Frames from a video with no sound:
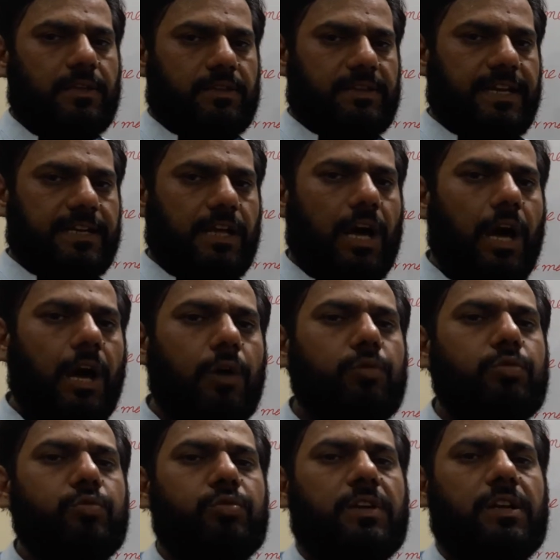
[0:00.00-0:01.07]
that how
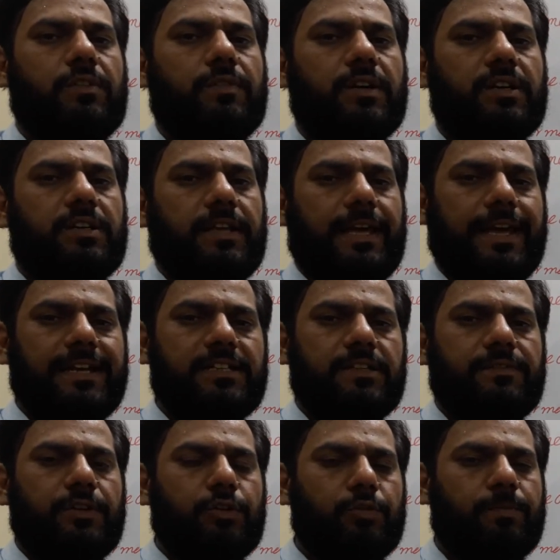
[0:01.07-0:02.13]
to convert active
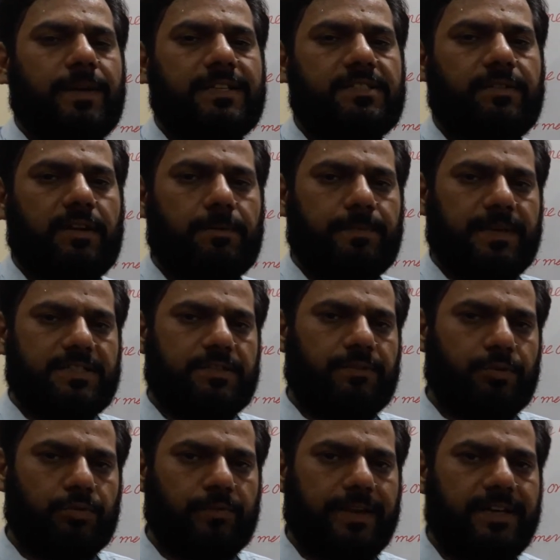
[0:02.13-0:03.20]
into passive or passive
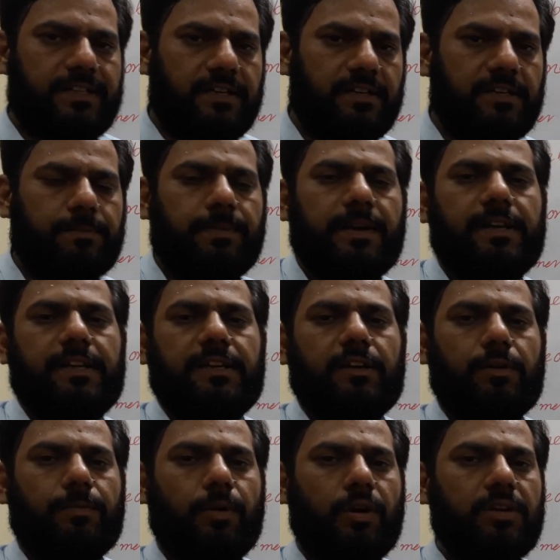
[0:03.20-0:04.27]
to active depending
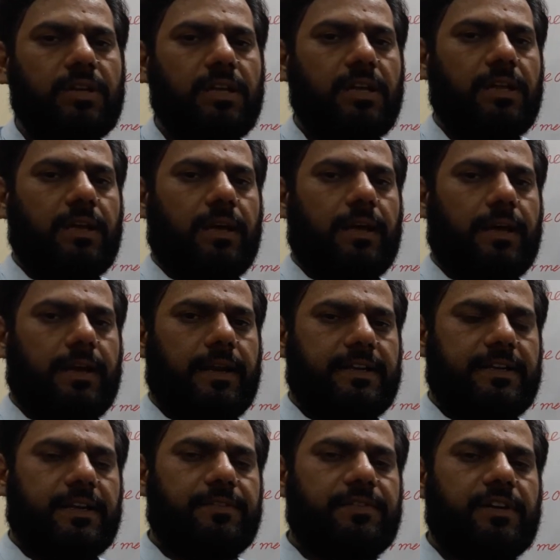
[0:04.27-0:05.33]
upon a
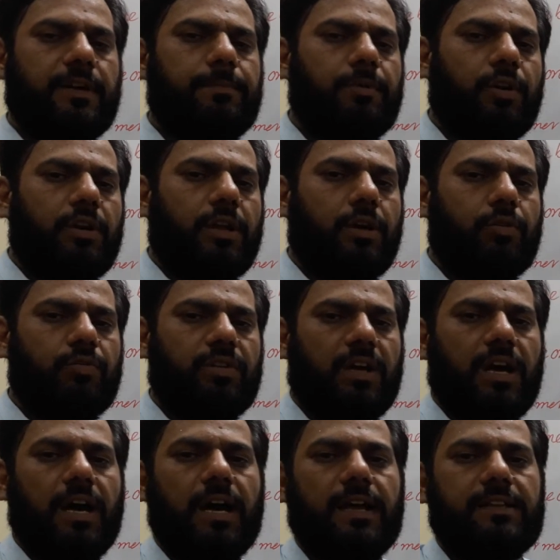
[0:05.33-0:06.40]
definite pronoun
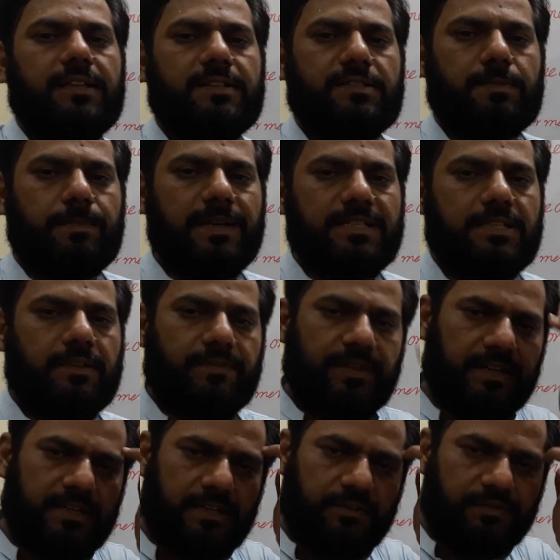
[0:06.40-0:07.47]
or the
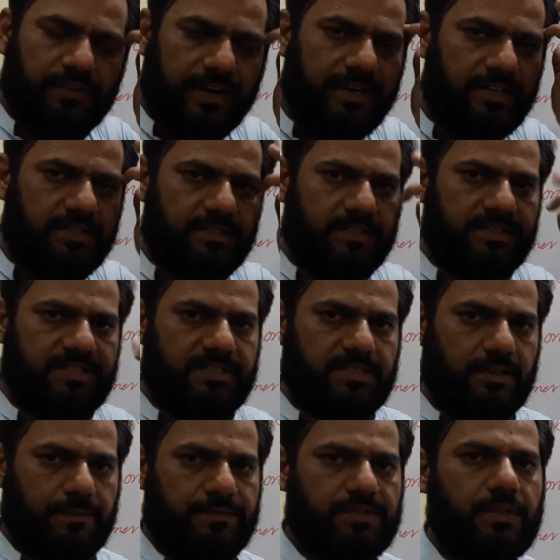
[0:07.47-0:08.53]
specific defined
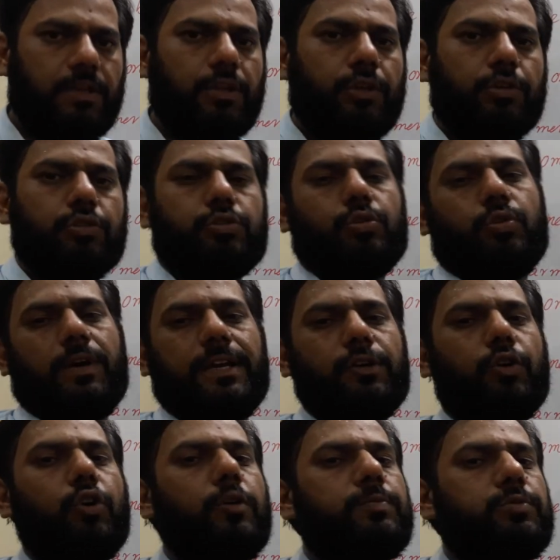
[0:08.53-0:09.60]
stuffs. So I
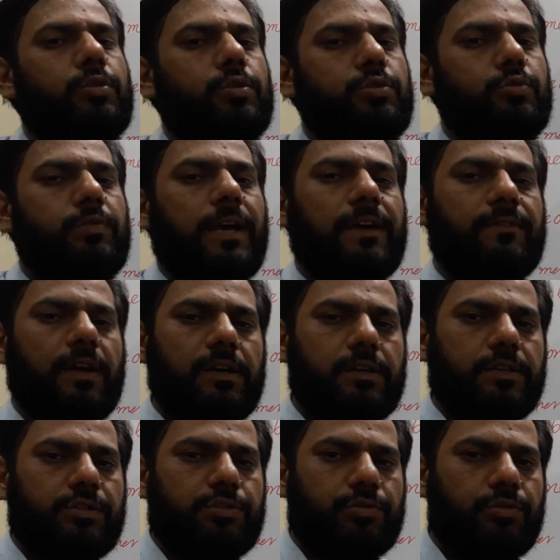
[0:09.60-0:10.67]
hope so you have
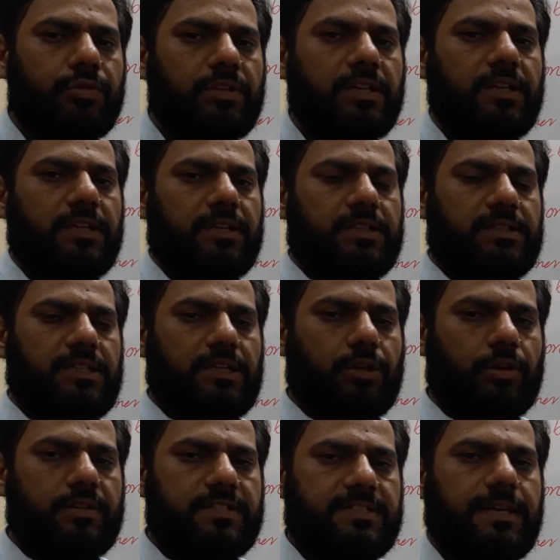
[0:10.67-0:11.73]
understood the
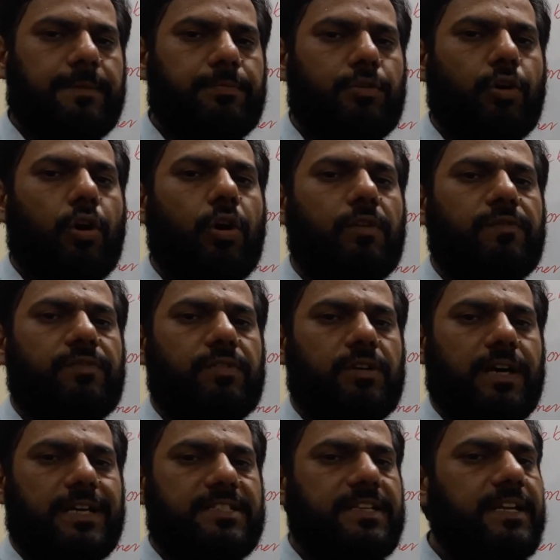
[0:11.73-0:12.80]
concept of
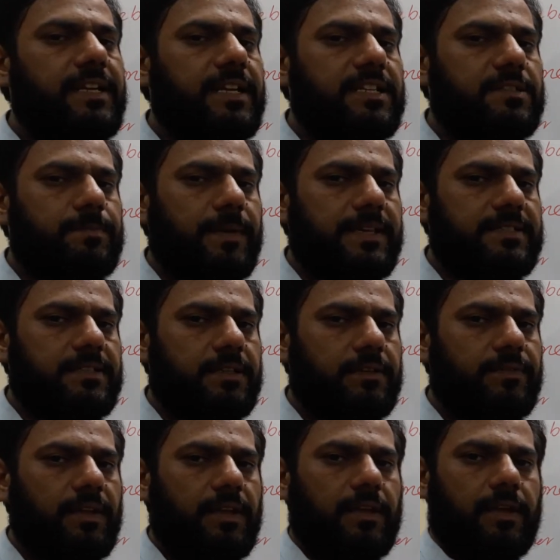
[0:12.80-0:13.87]
agentless passive,
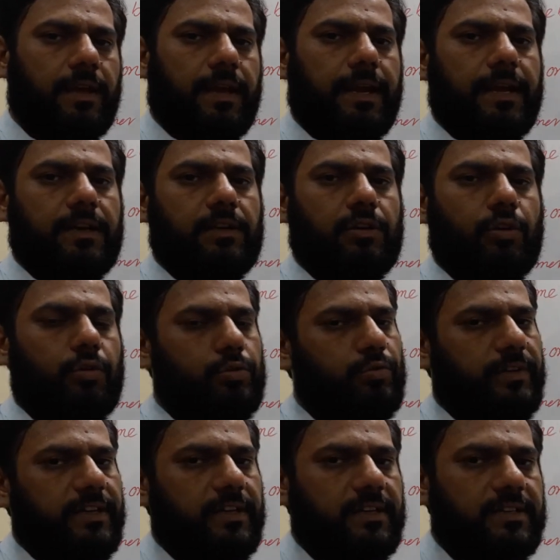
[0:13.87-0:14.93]
and now you
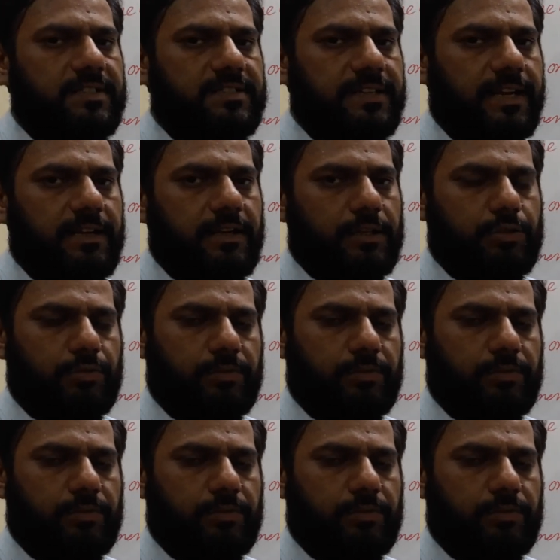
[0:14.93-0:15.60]
can understand and you